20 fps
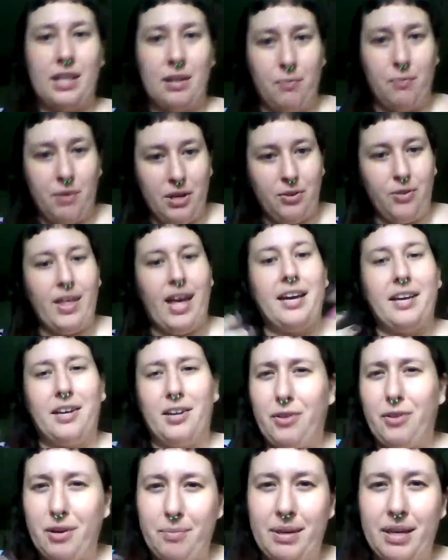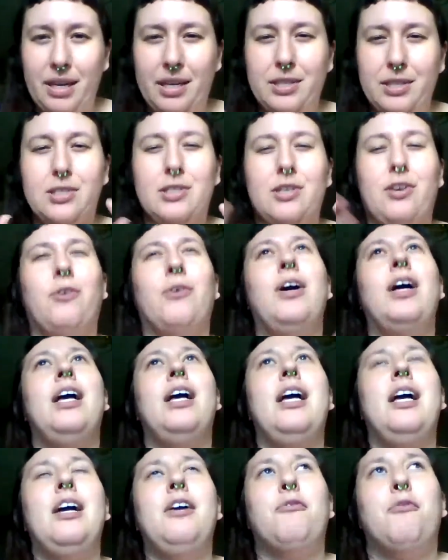and then we do that, you know what I mean? And so
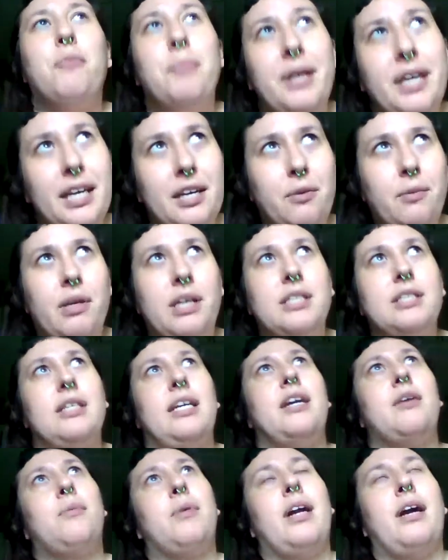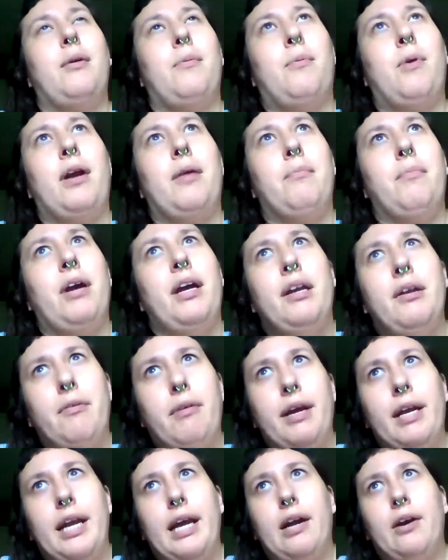for me anyways, like what what I'm writing
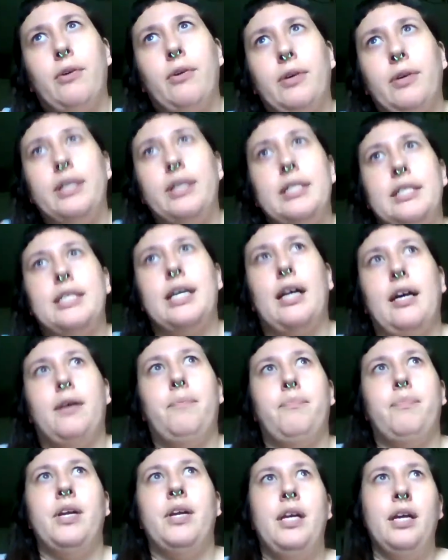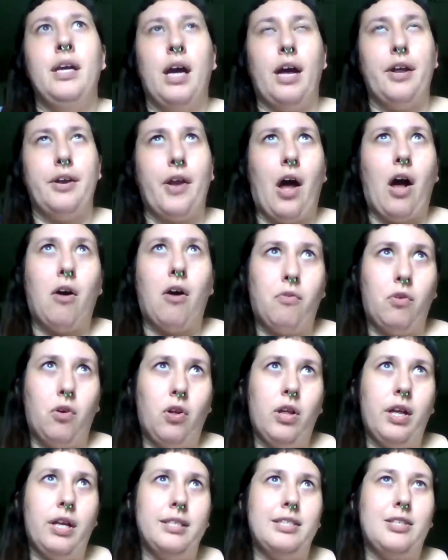right now is um, a
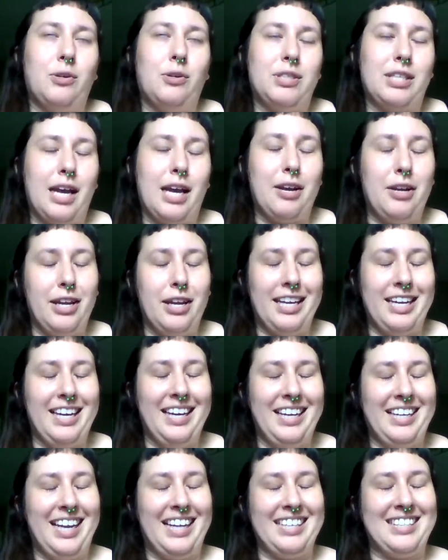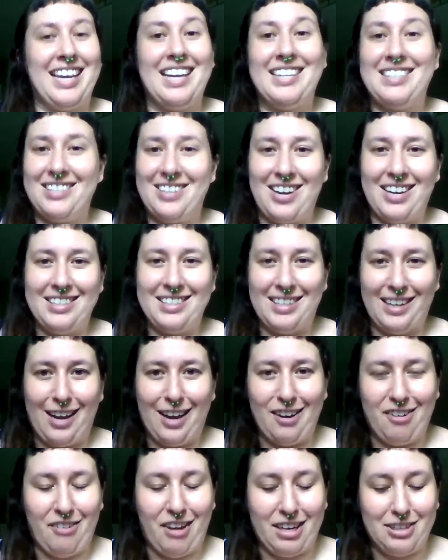novel. And so it's kind of, it's, it's nice to
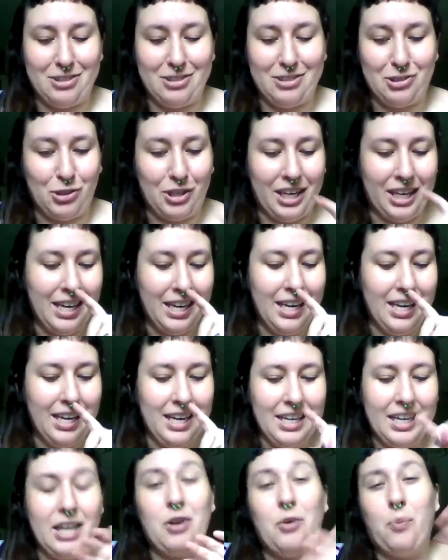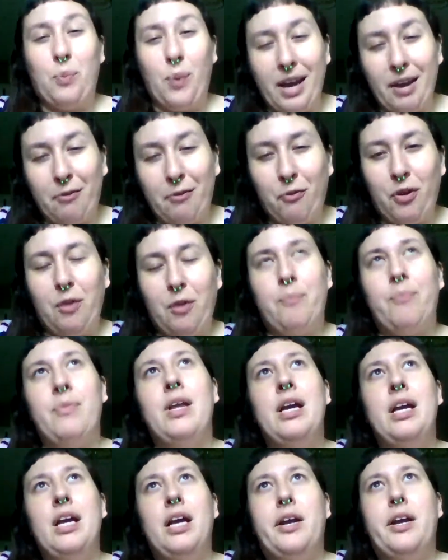kind of actually get away
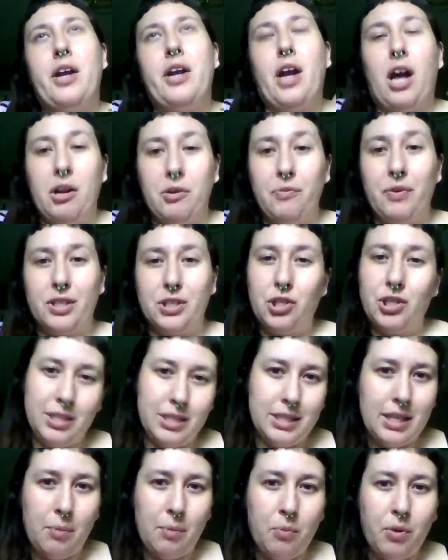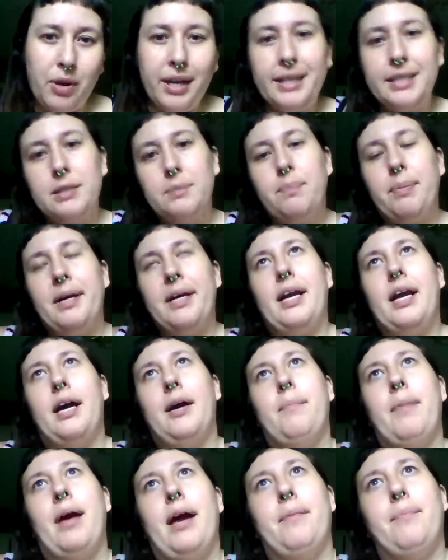from nonfiction in some ways, but
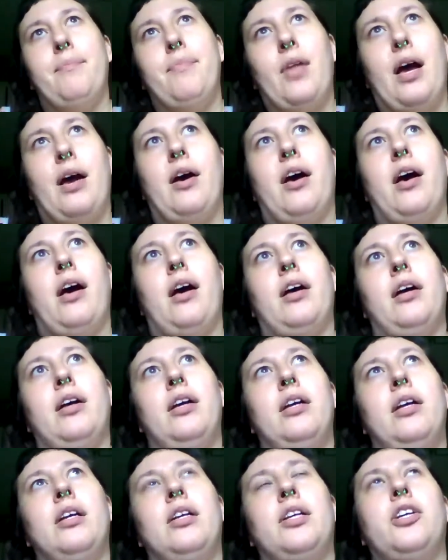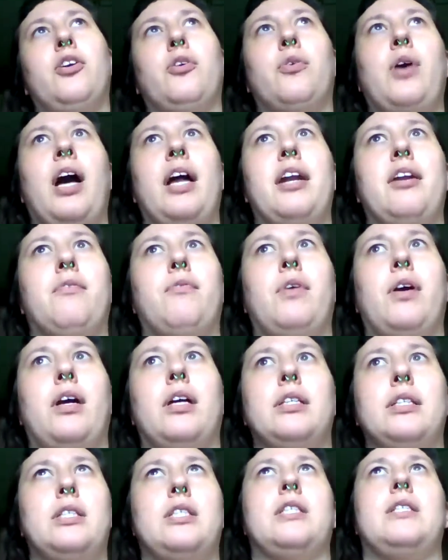um, I'm, uh, you know, kind of
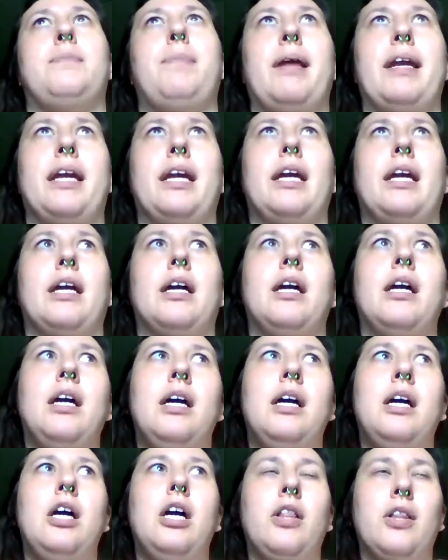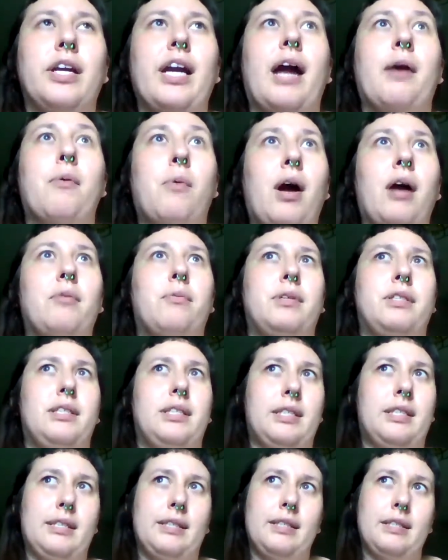spending, like I, I
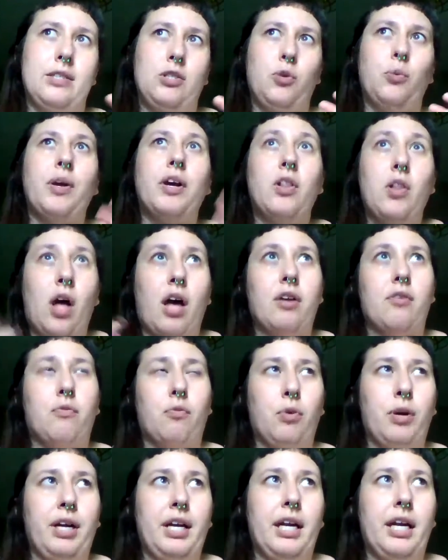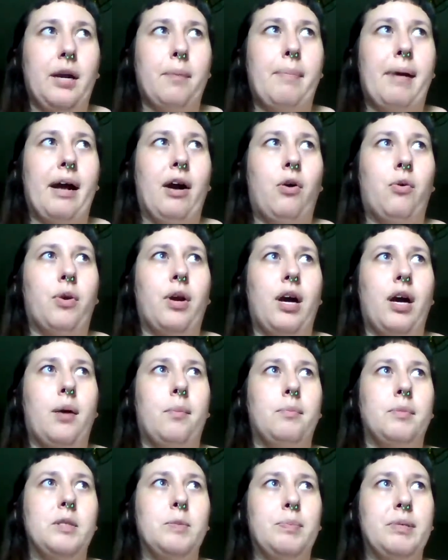was doing a lot of reading about
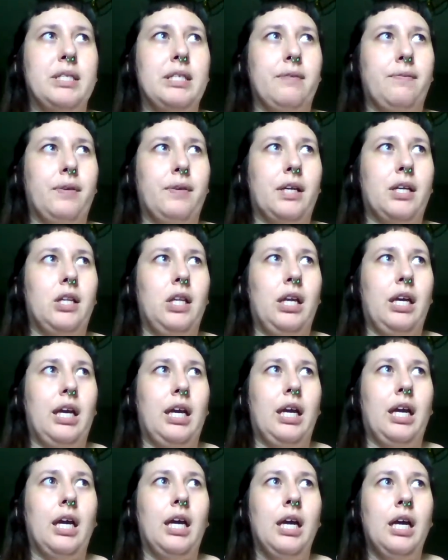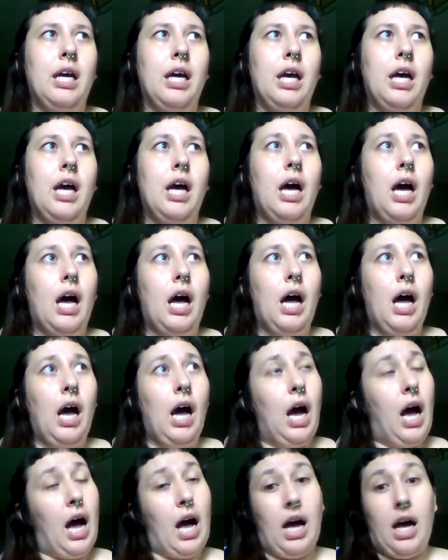um, specifically
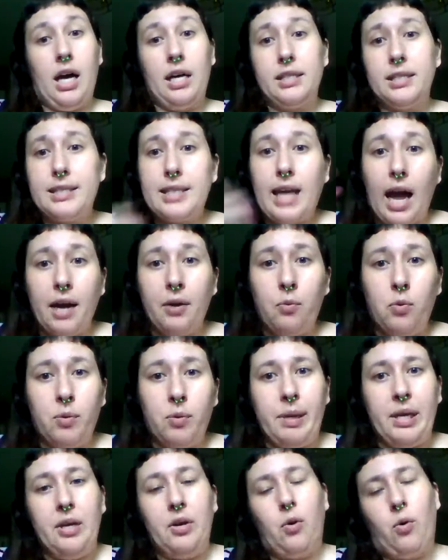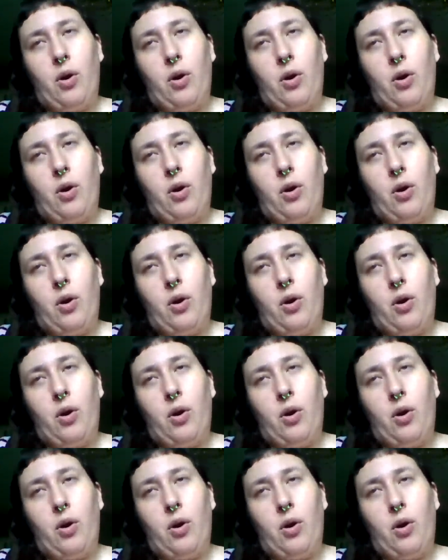Uh, Sky Woman,